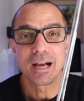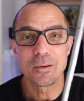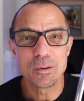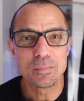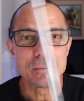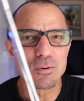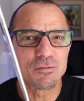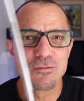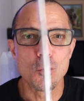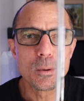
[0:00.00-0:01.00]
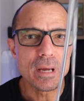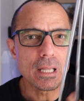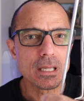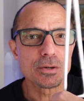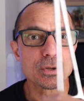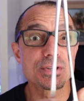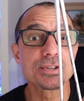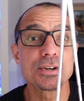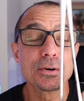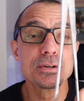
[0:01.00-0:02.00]
I'm going to be performing a little
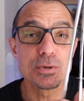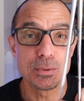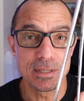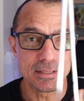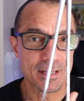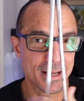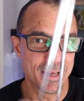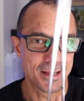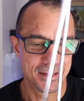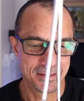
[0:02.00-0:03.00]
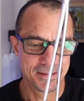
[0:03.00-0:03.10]
surgery today